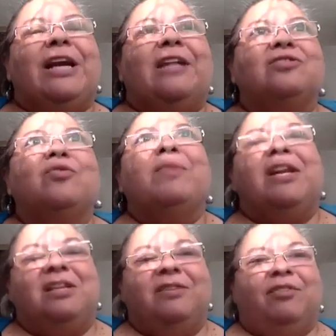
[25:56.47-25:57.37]
at so many
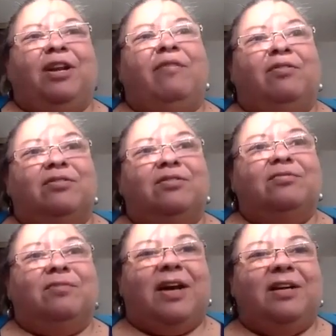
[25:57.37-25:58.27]
different levels,
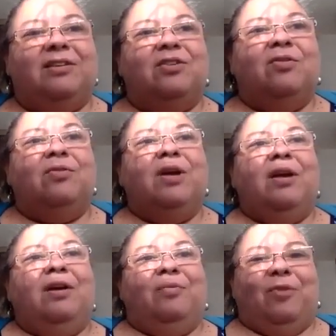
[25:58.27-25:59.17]
right? So
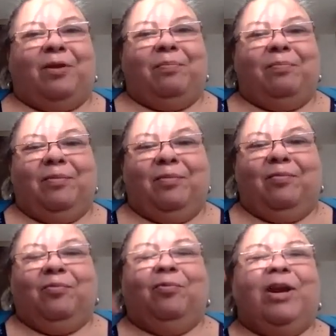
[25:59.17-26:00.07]
we're
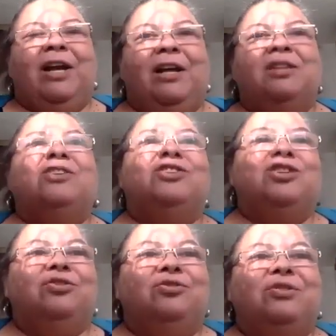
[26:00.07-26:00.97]
reading it to
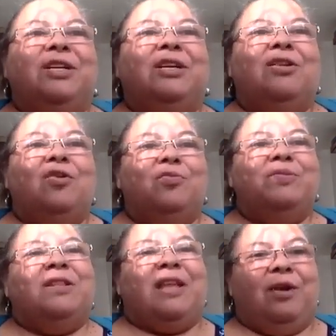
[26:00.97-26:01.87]
children in the hopes
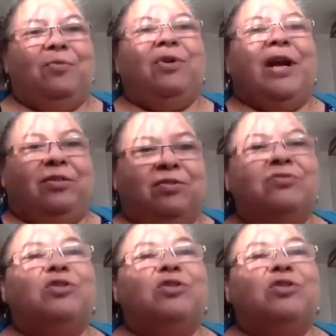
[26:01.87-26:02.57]
that they will get those